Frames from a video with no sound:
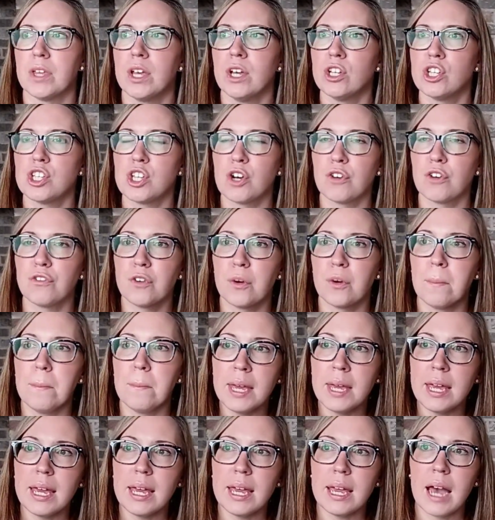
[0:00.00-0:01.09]
So for
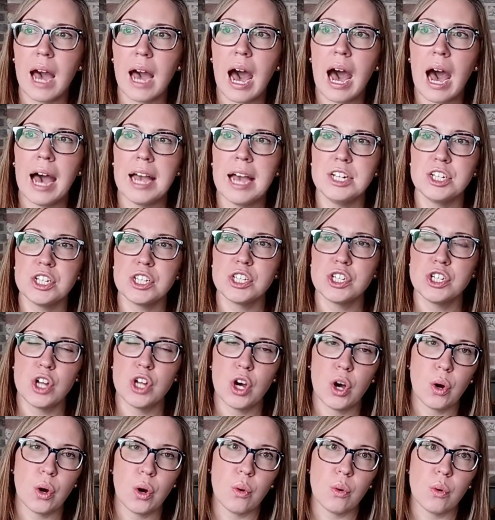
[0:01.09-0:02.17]
me, I just
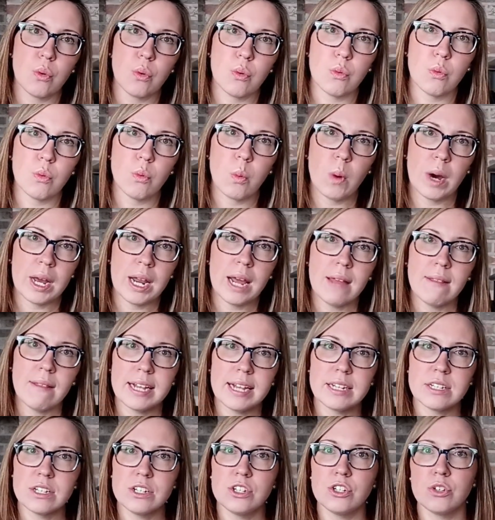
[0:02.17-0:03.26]
know what I like
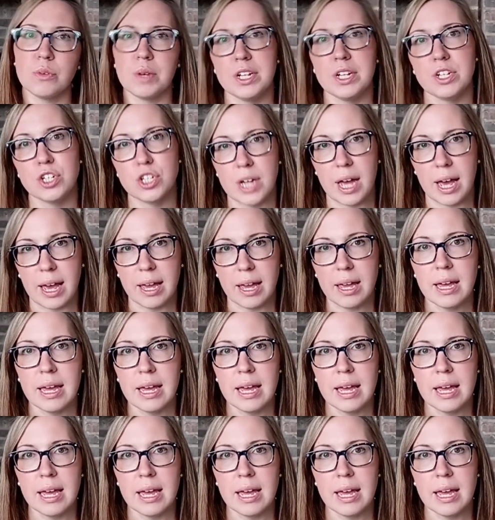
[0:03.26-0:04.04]
to do each day